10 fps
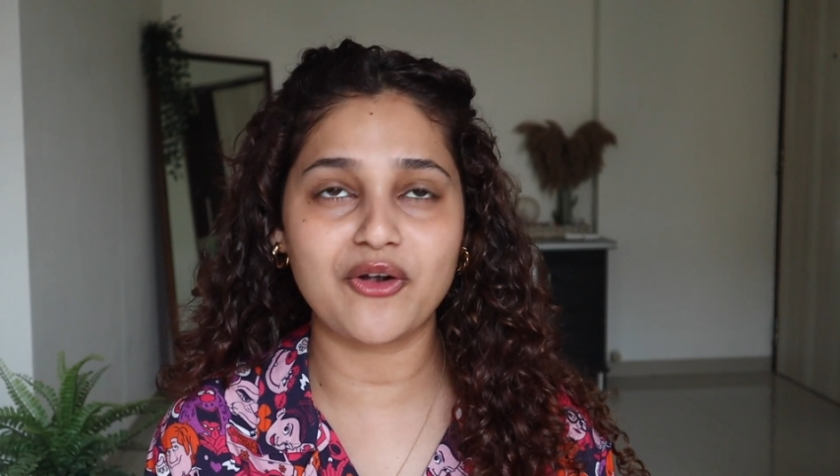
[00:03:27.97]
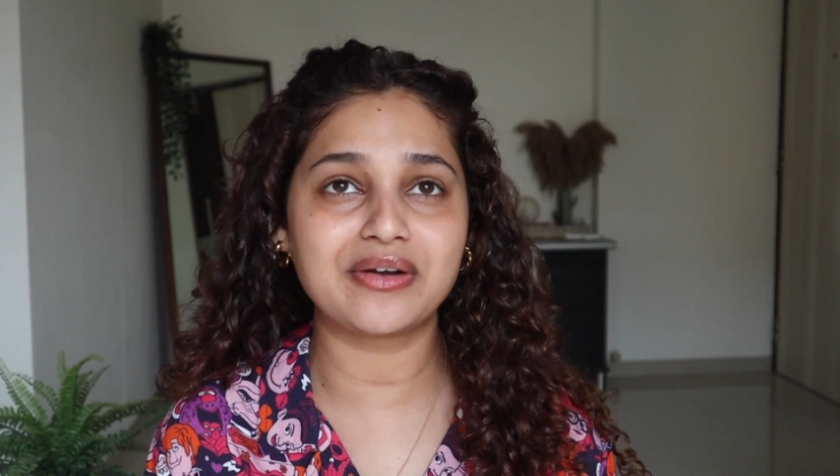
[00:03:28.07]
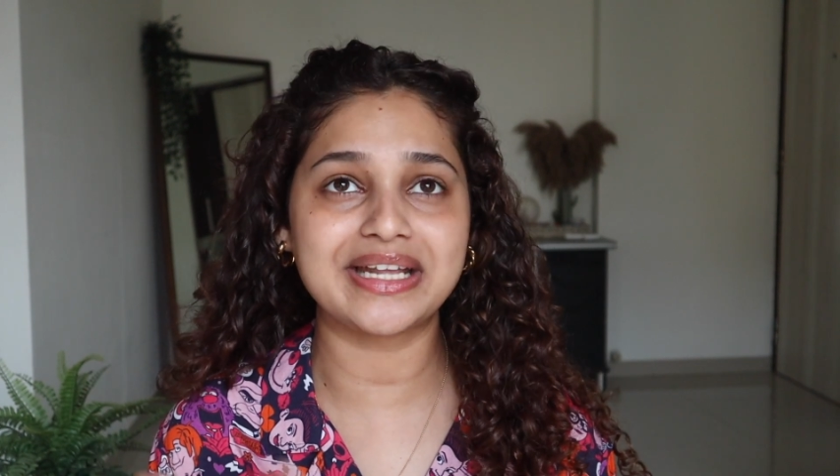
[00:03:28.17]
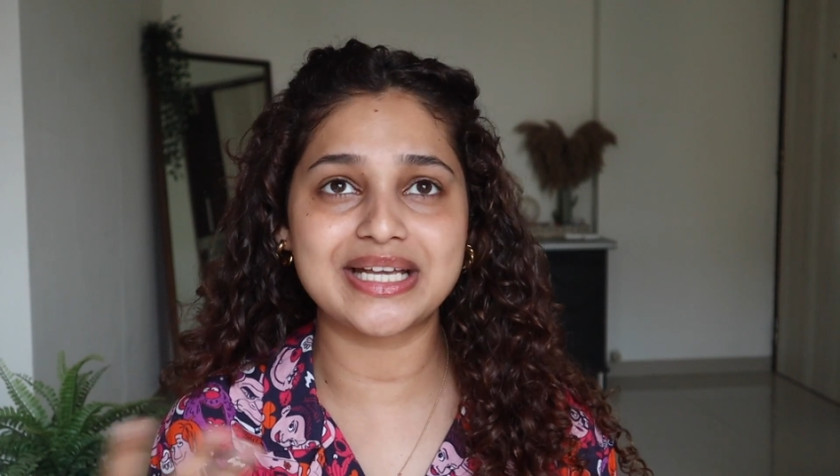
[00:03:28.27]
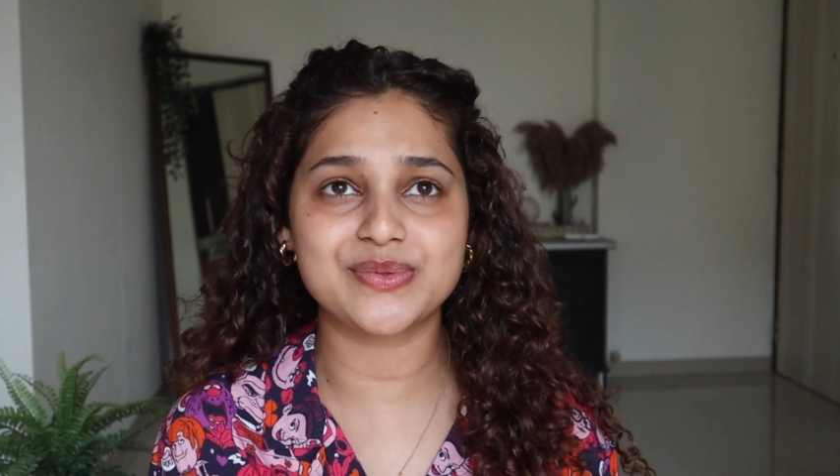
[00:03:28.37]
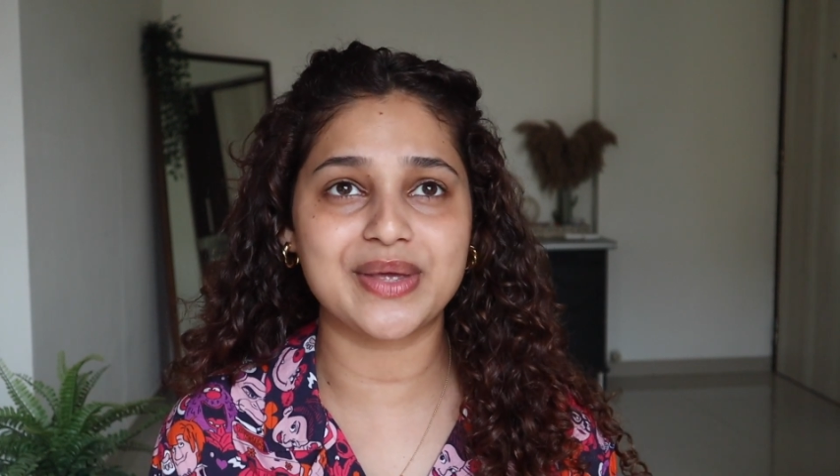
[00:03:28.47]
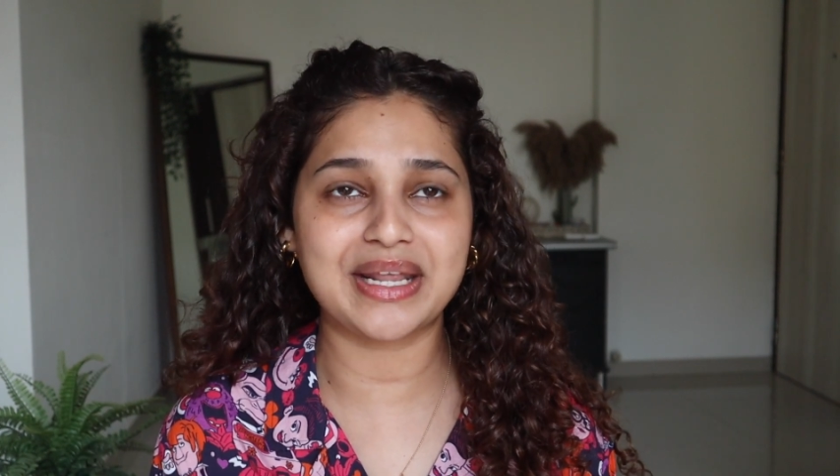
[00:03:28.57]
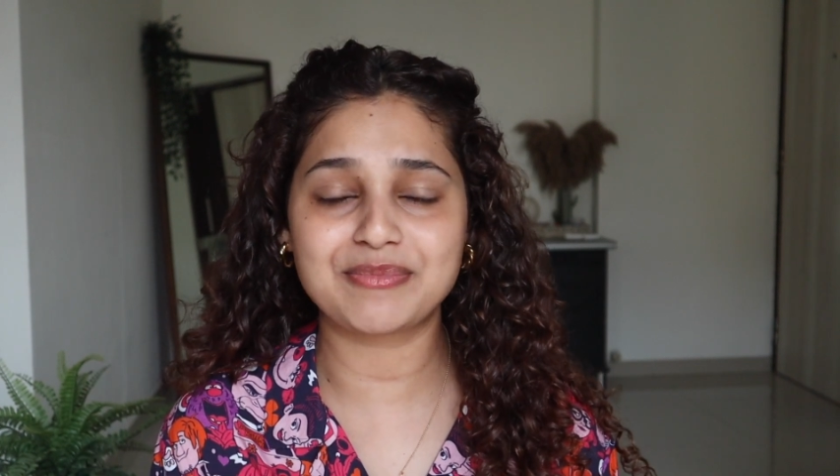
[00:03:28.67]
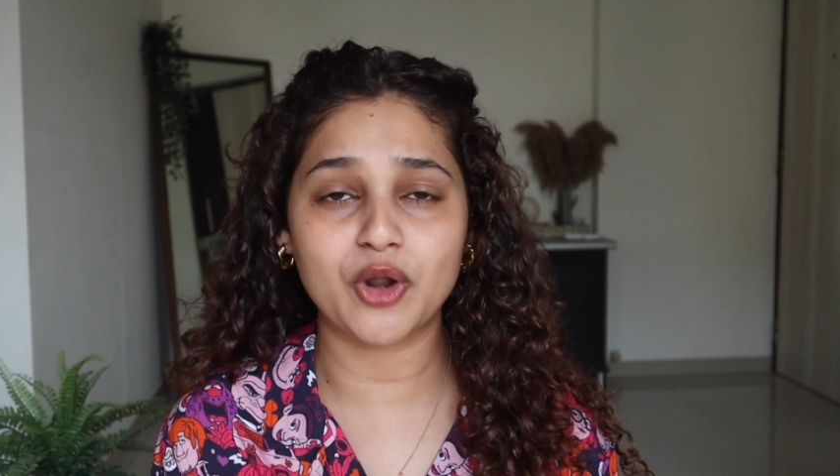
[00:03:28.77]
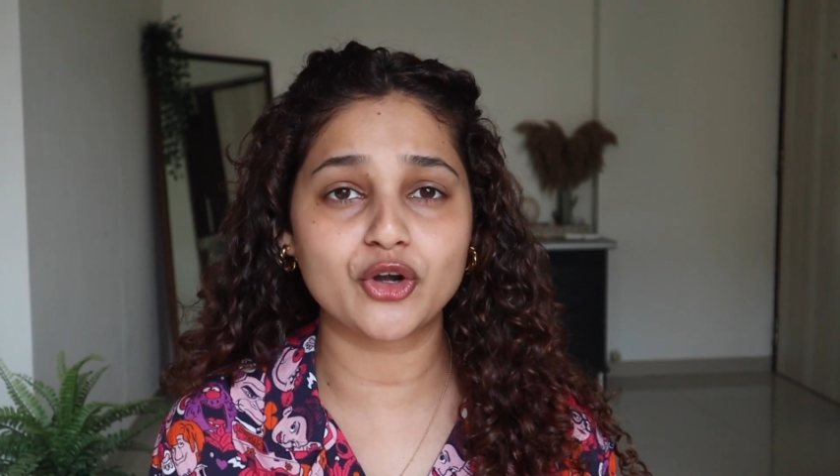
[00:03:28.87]
On days when
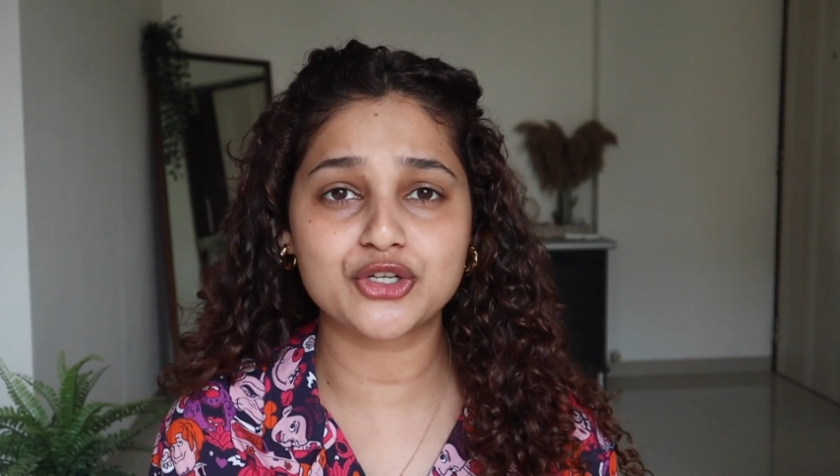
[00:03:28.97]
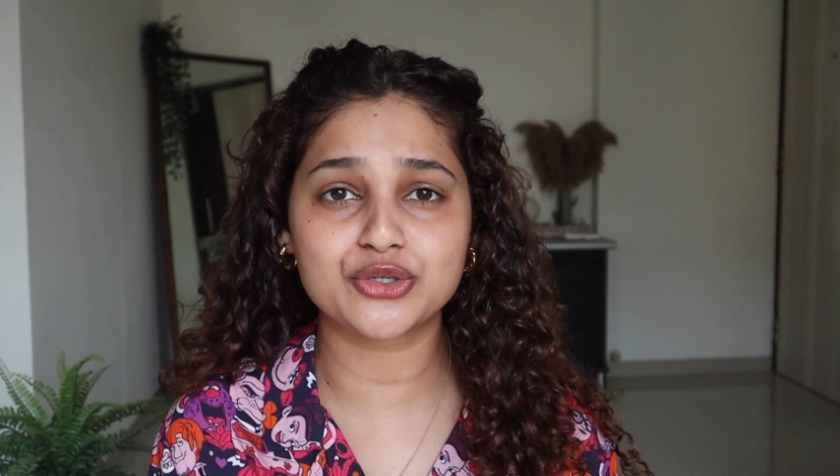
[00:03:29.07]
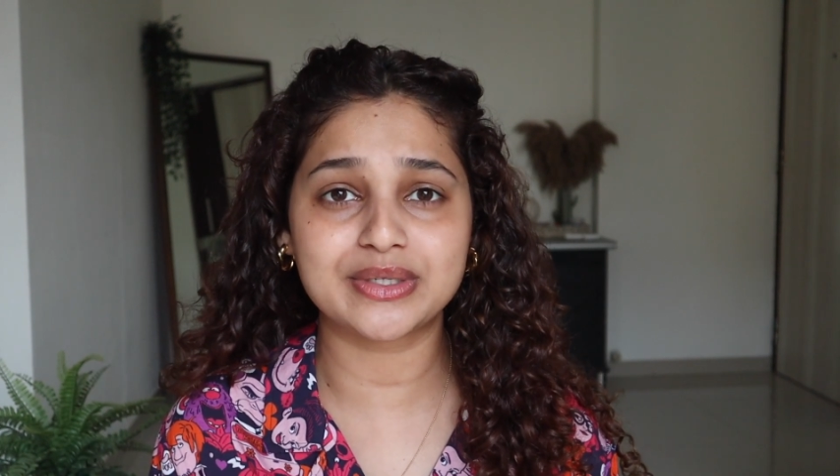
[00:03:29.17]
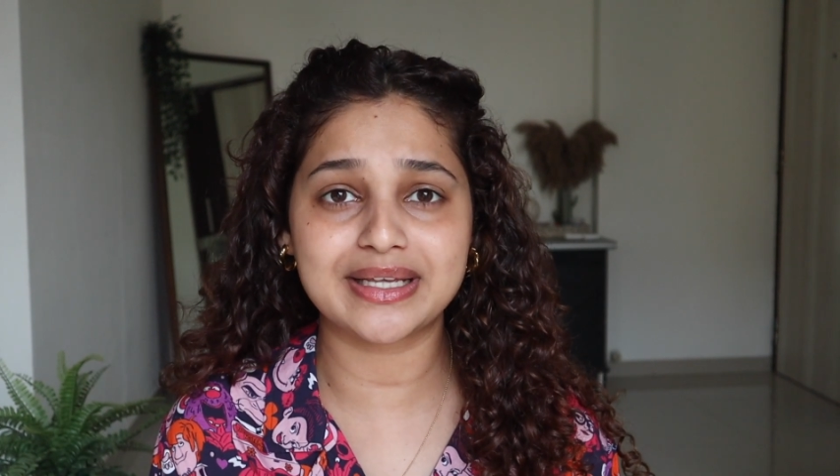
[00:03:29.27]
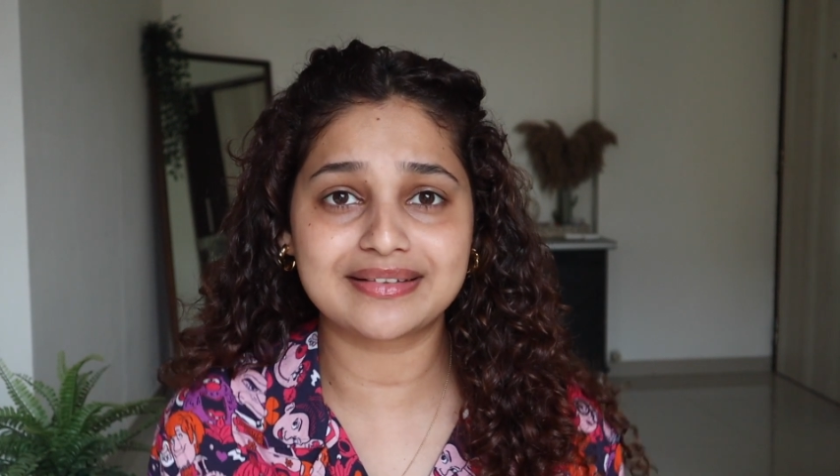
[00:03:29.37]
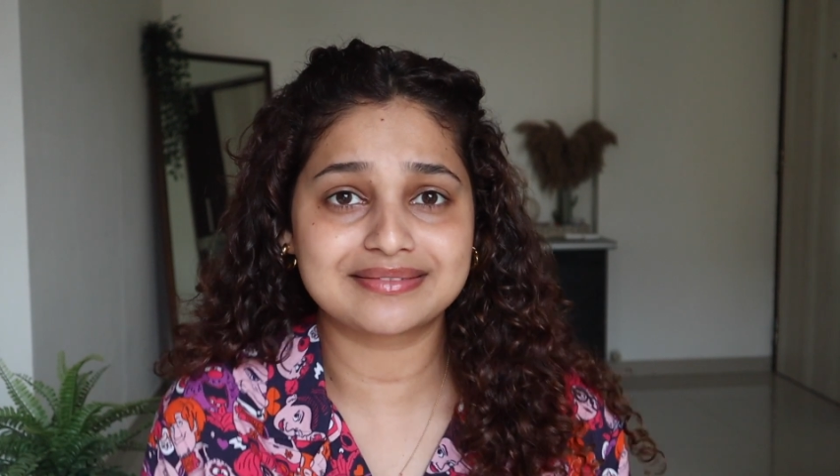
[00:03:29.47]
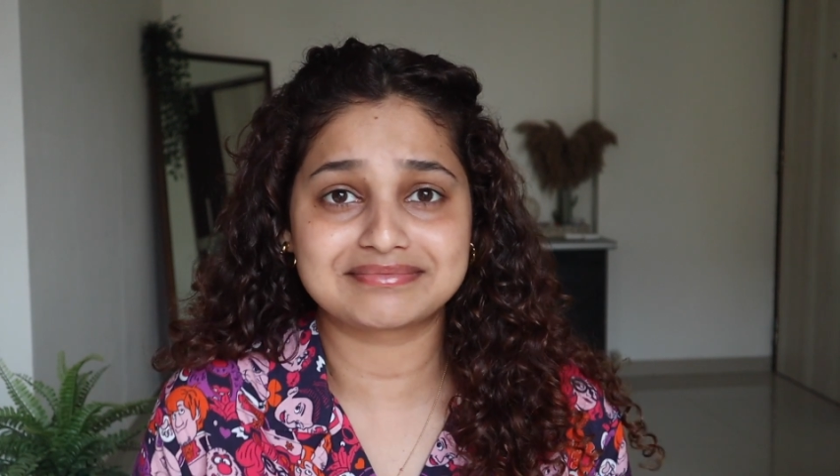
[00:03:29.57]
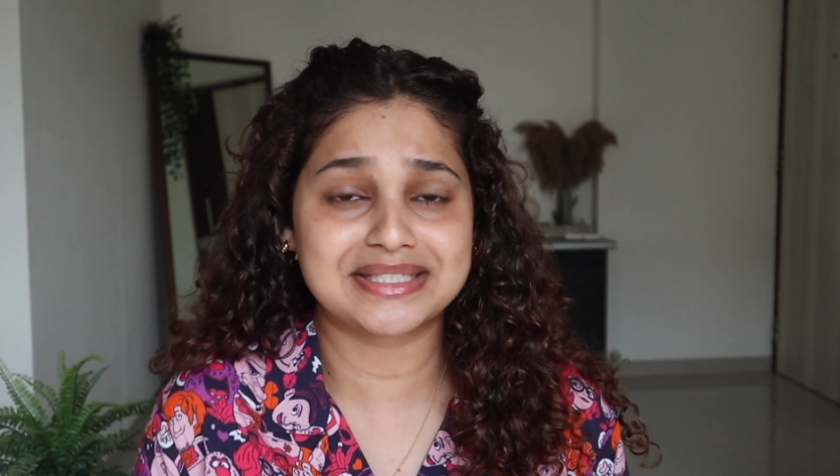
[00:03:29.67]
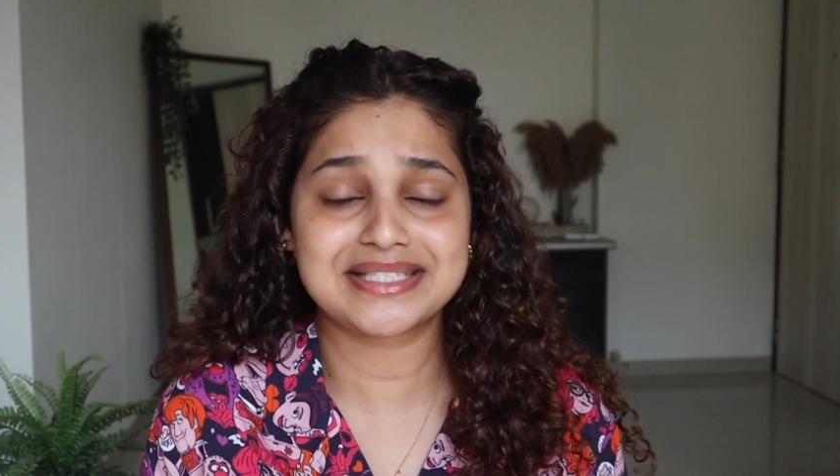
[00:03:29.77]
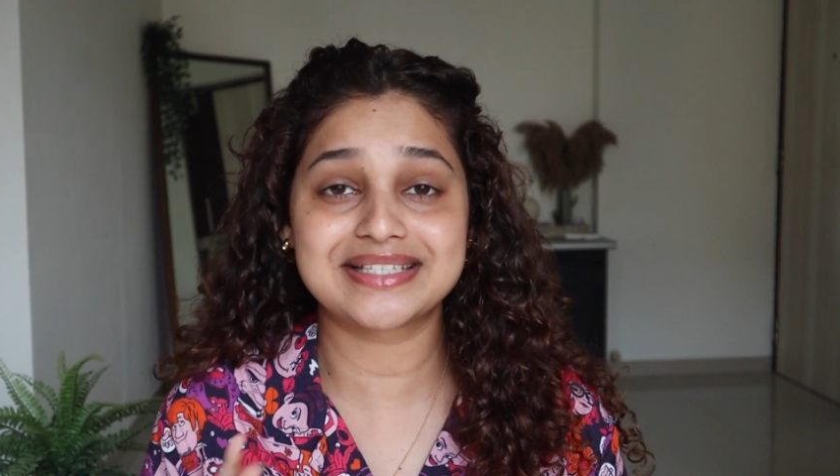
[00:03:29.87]
I'm not shooting,
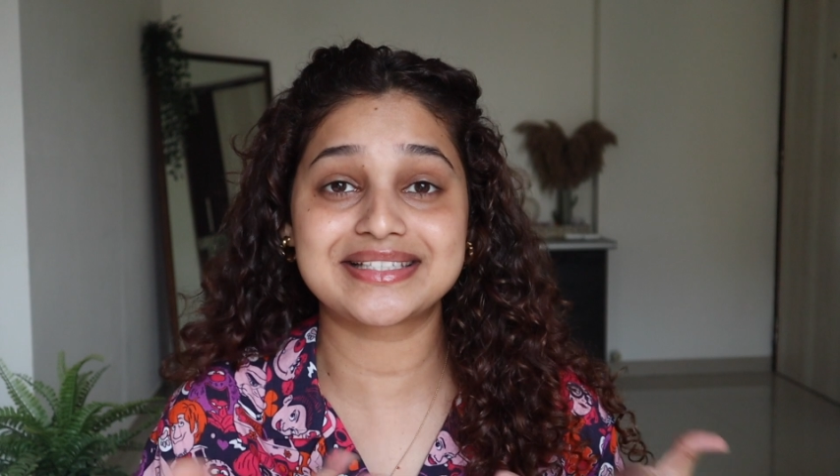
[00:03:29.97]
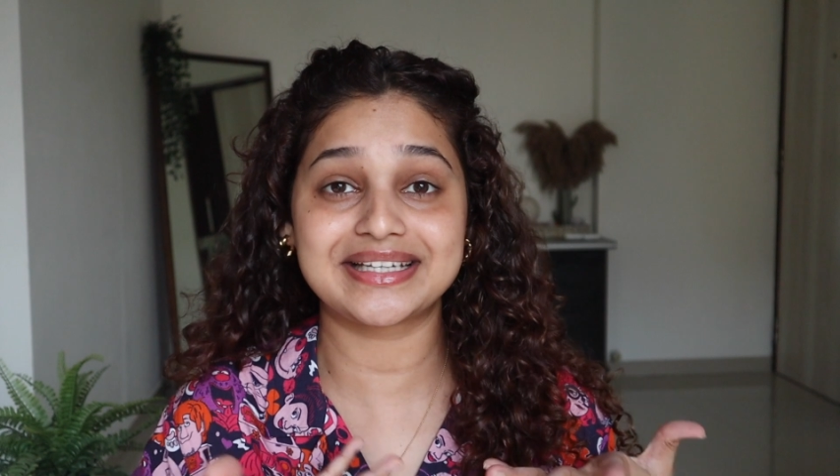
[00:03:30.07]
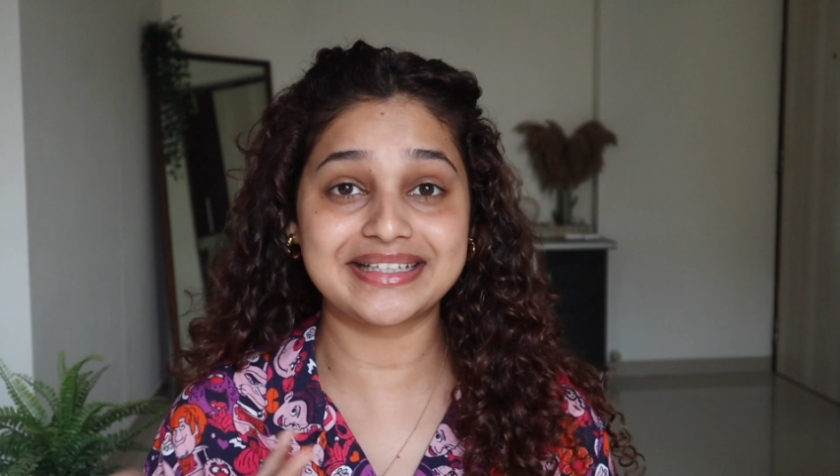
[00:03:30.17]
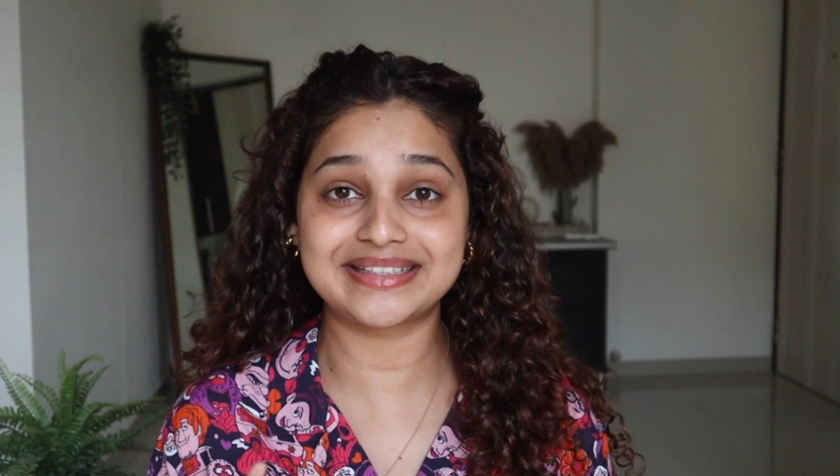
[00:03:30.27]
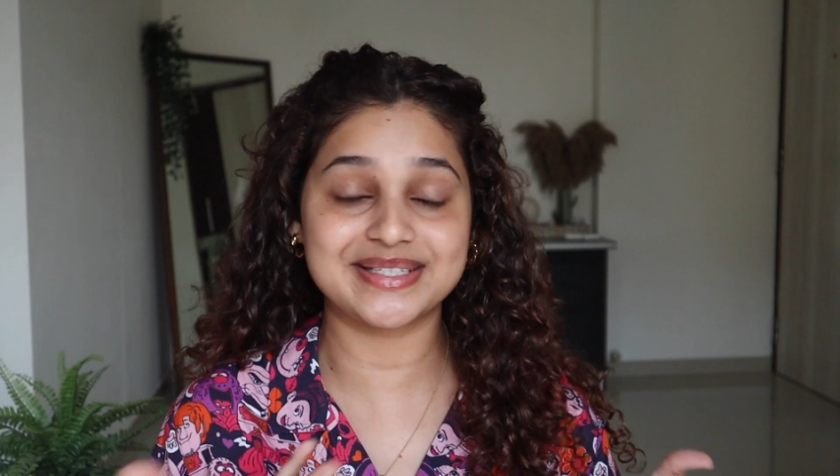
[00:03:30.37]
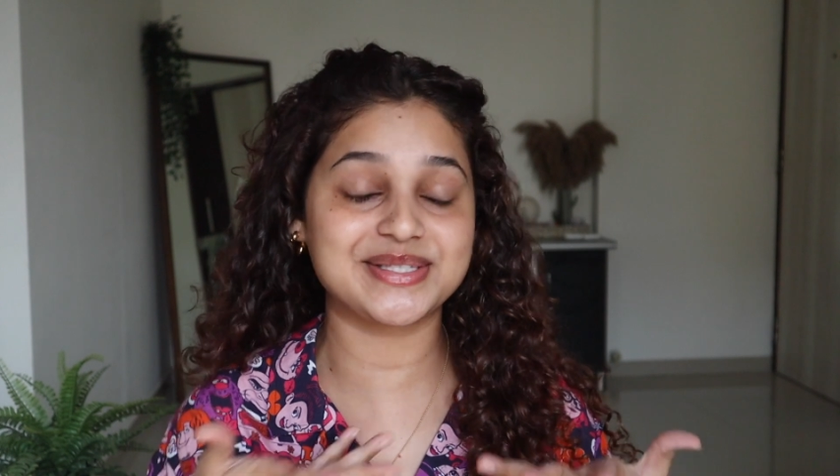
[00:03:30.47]
this is it.